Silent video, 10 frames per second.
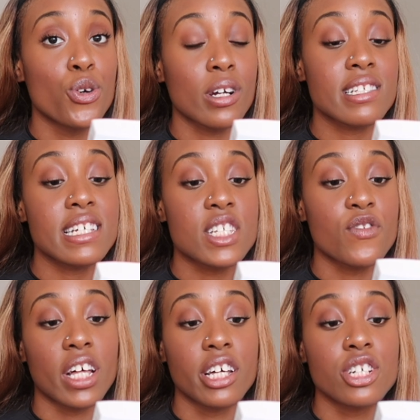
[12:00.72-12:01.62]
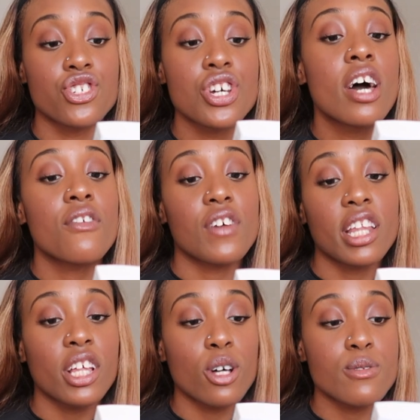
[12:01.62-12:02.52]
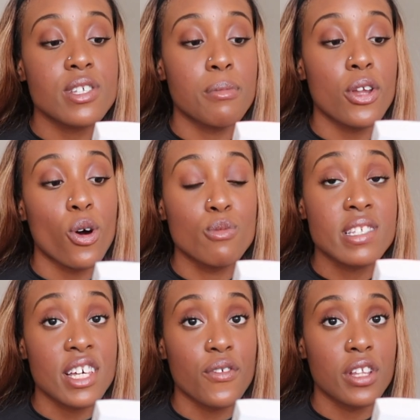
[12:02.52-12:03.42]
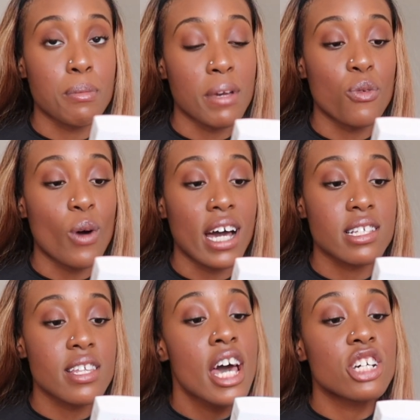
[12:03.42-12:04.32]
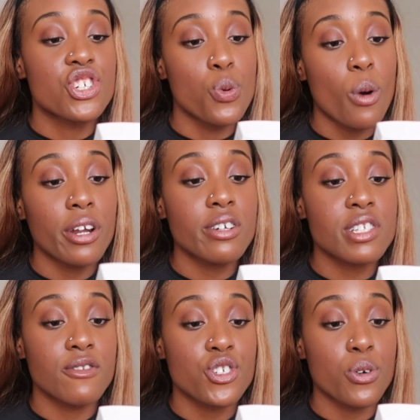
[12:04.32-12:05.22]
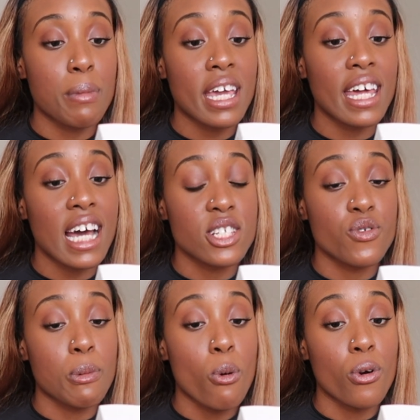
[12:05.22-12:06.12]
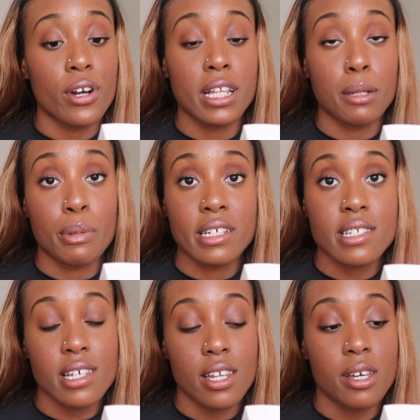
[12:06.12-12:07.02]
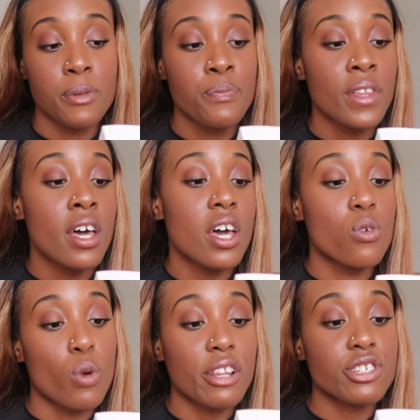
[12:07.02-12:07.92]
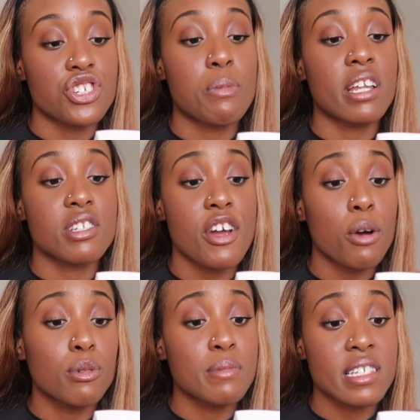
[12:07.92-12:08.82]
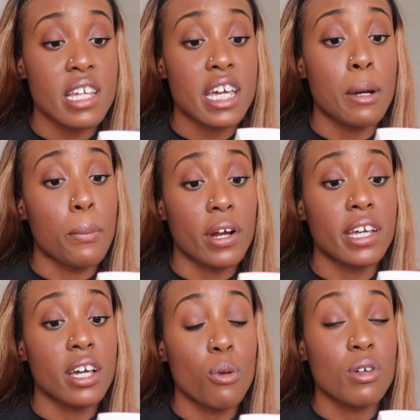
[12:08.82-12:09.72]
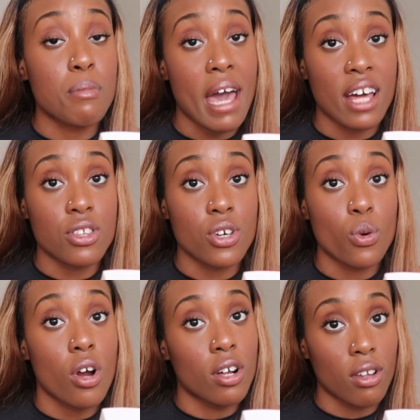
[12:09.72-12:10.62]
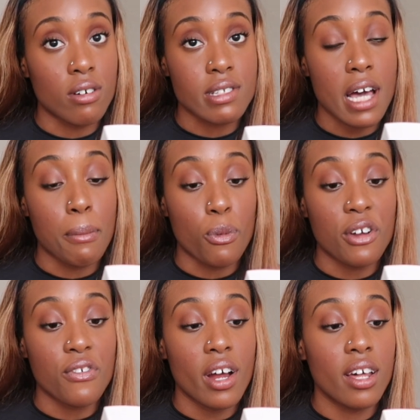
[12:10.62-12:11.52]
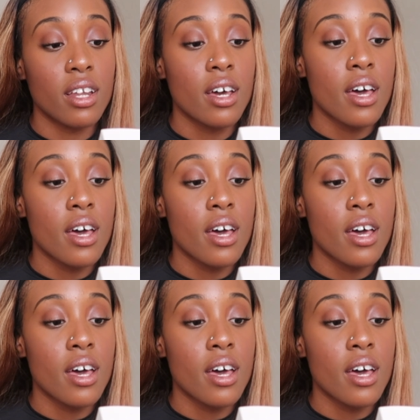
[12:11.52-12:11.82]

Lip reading: York's East Village. Feeling lonesome and homesick for the Midwest, she wonders if she'll make it as a reporter in the big city, and whether she made a terrible mistake in breaking up with Matthew, her longtime boyfriend.